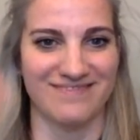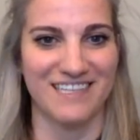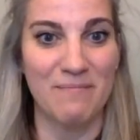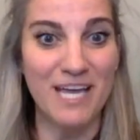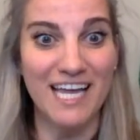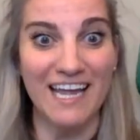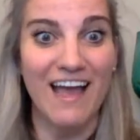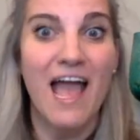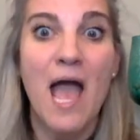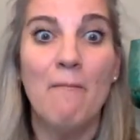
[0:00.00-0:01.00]
Me,
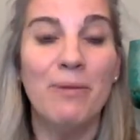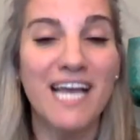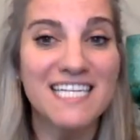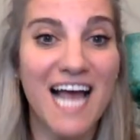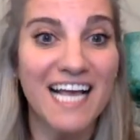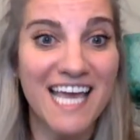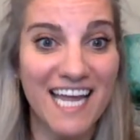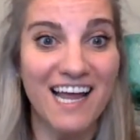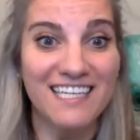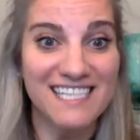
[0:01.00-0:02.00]
because I
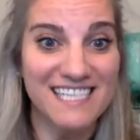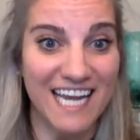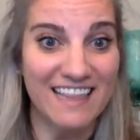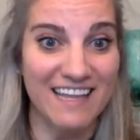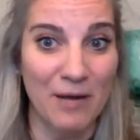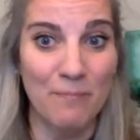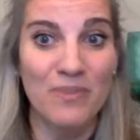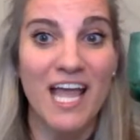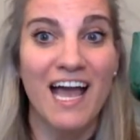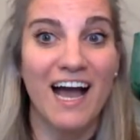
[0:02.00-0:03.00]
cannot stand them.
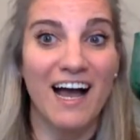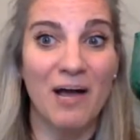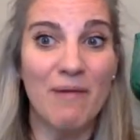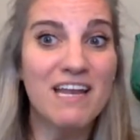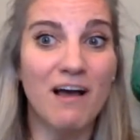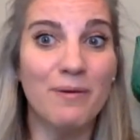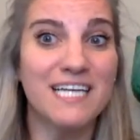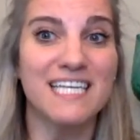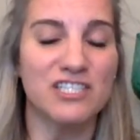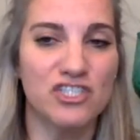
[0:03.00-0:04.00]
And not because
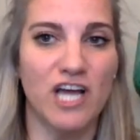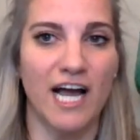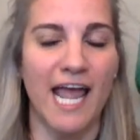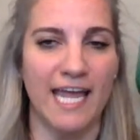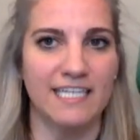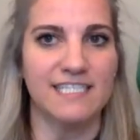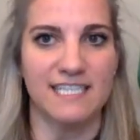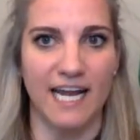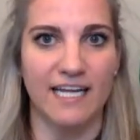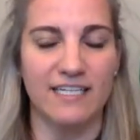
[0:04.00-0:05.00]
I hate
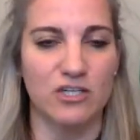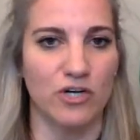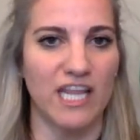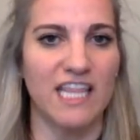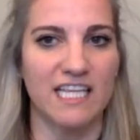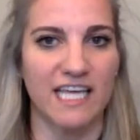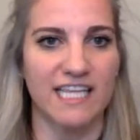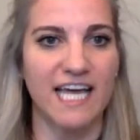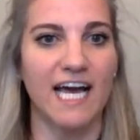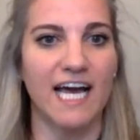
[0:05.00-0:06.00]
snakes or anything like
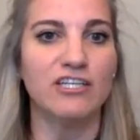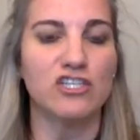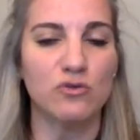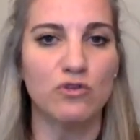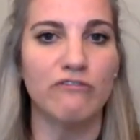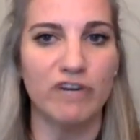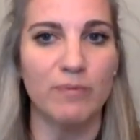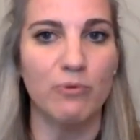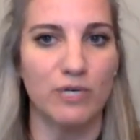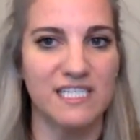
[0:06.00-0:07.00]
that. I just know they're very
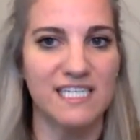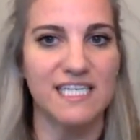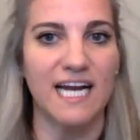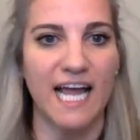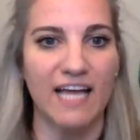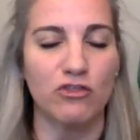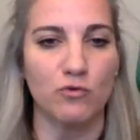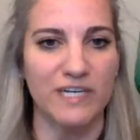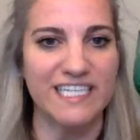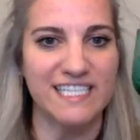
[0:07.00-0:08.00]
poisonous. And I had
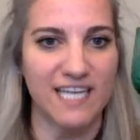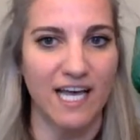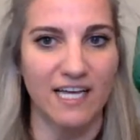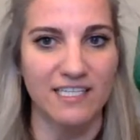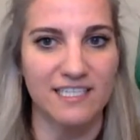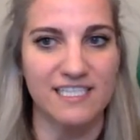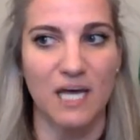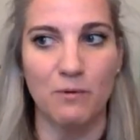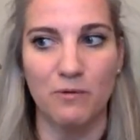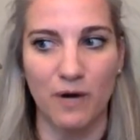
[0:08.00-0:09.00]
3 sons that
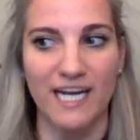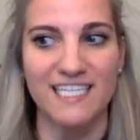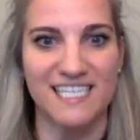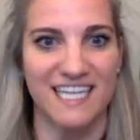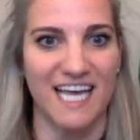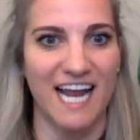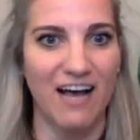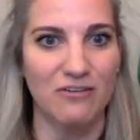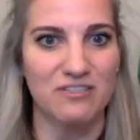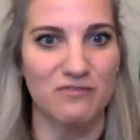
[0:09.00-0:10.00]
we raised in that
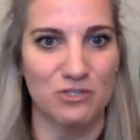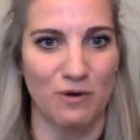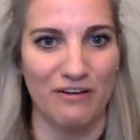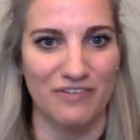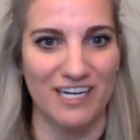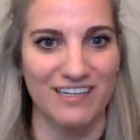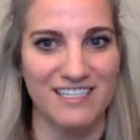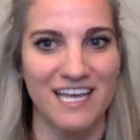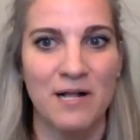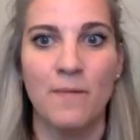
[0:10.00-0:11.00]
house for 12 years
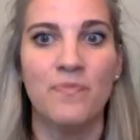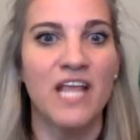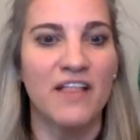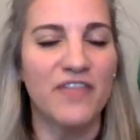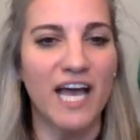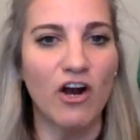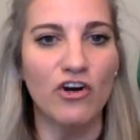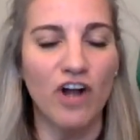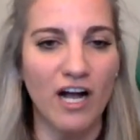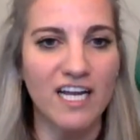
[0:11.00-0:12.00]
that are
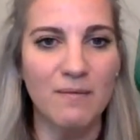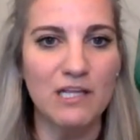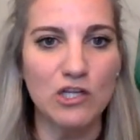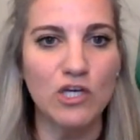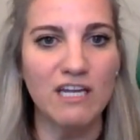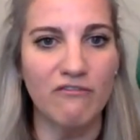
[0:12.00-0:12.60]
not going to be looking